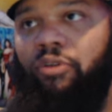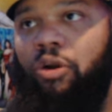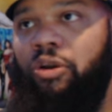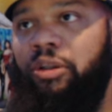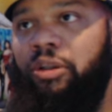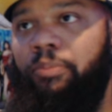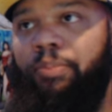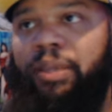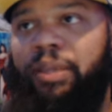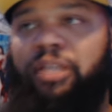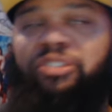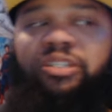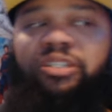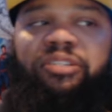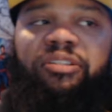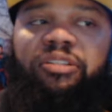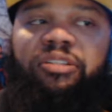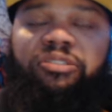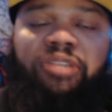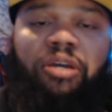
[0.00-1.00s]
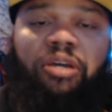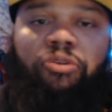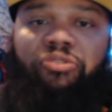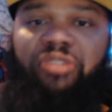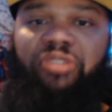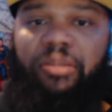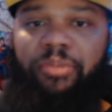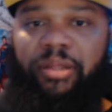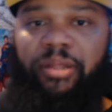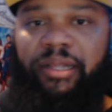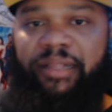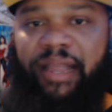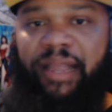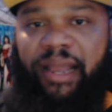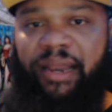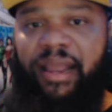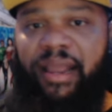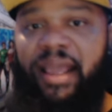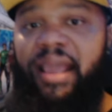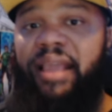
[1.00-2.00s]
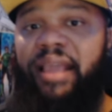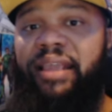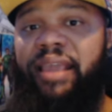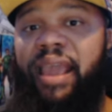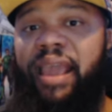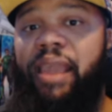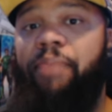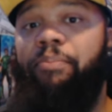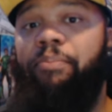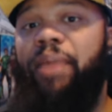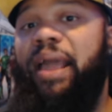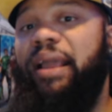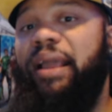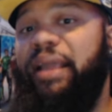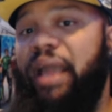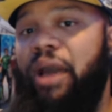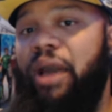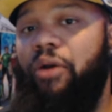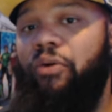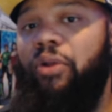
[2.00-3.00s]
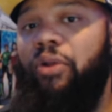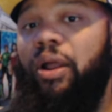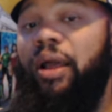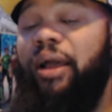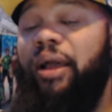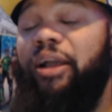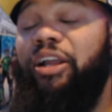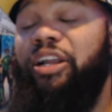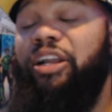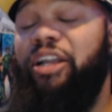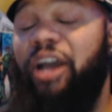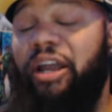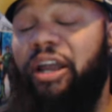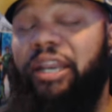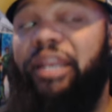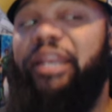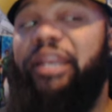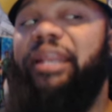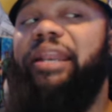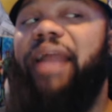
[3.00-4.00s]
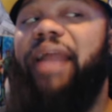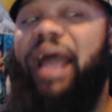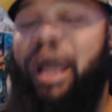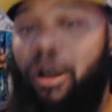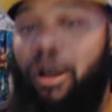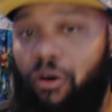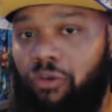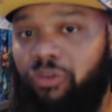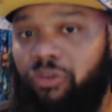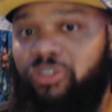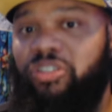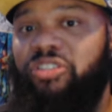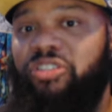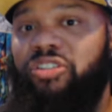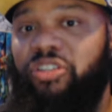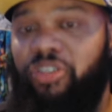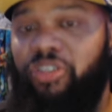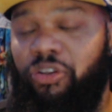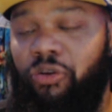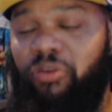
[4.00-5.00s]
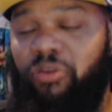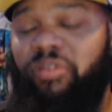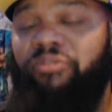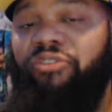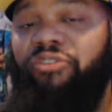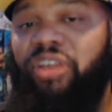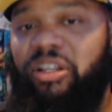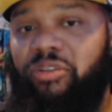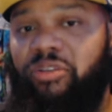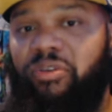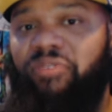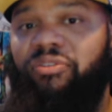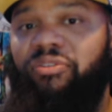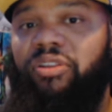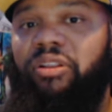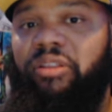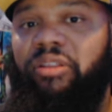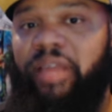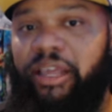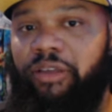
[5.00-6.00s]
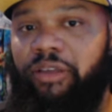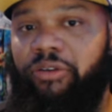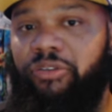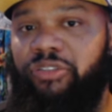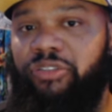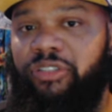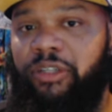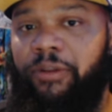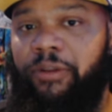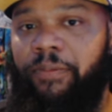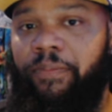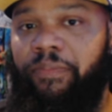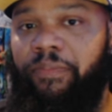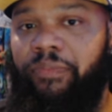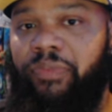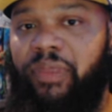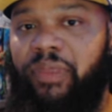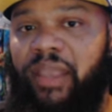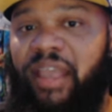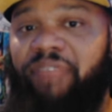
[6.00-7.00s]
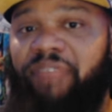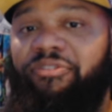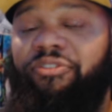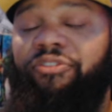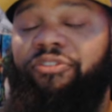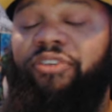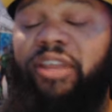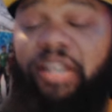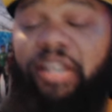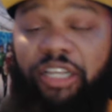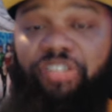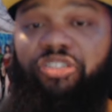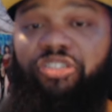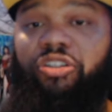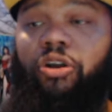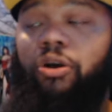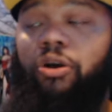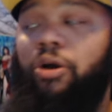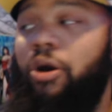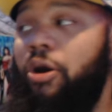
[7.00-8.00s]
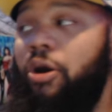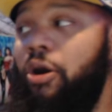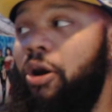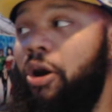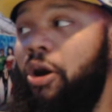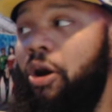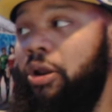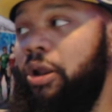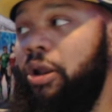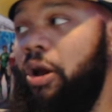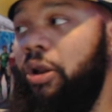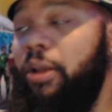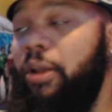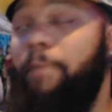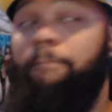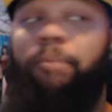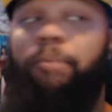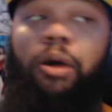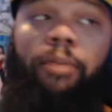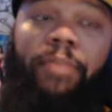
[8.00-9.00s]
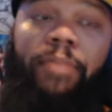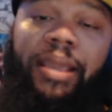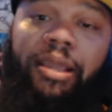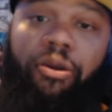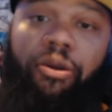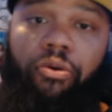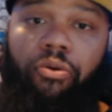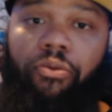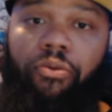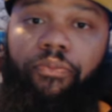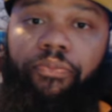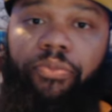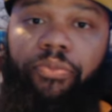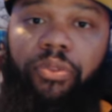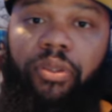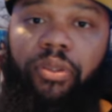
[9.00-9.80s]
or on the bench, into the tunnel, something like that. Came back out, gutted it out to secure the victory for the Lakers, and finished on a bum ankle,